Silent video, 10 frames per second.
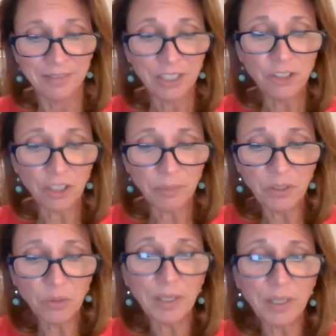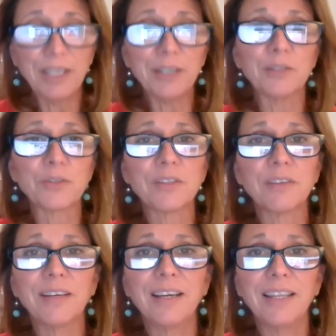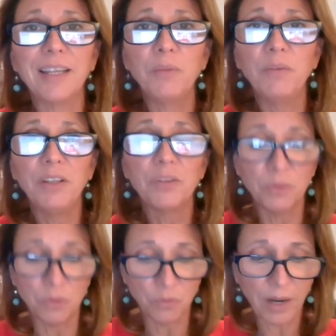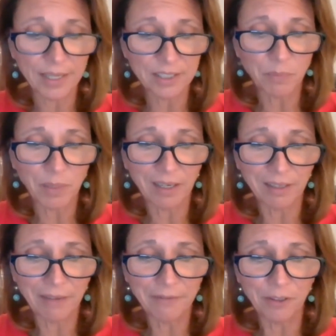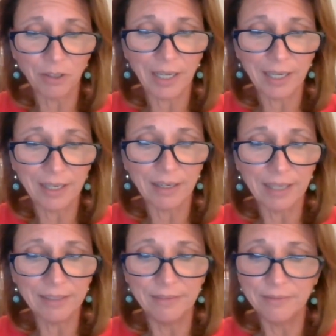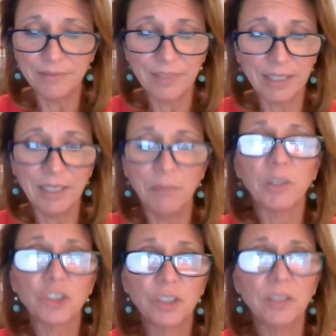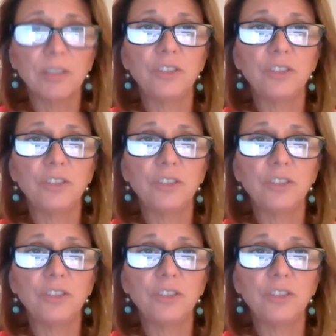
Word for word: It took me 20 years and then moving through the ranks, but I, I feel like I, I did much good